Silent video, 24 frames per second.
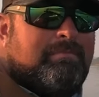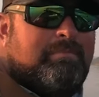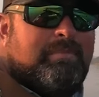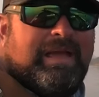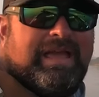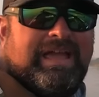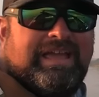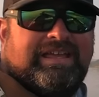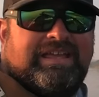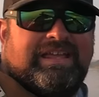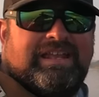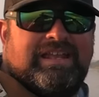
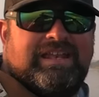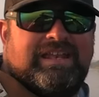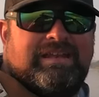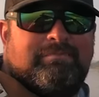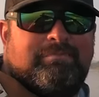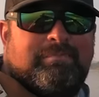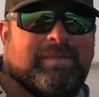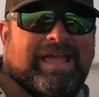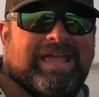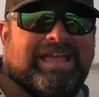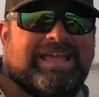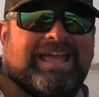big
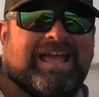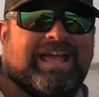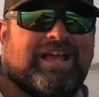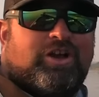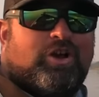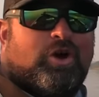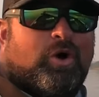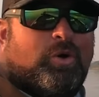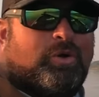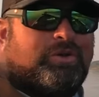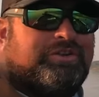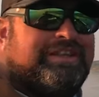
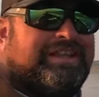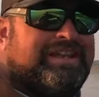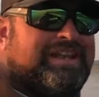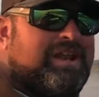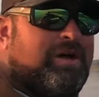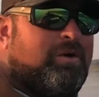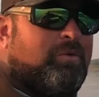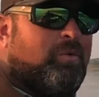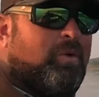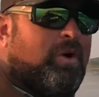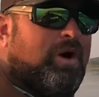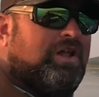golden
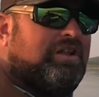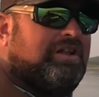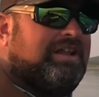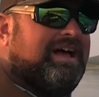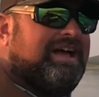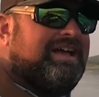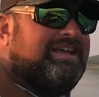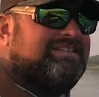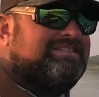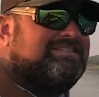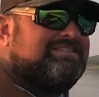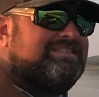
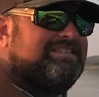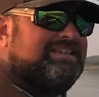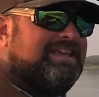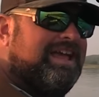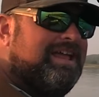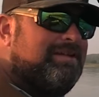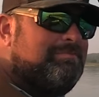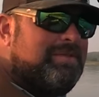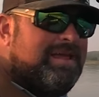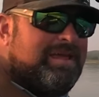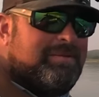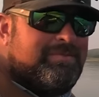walleyes,
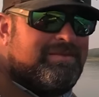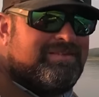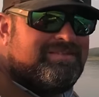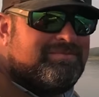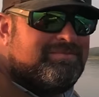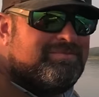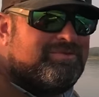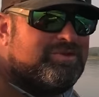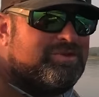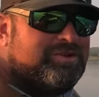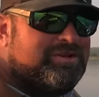and maybe some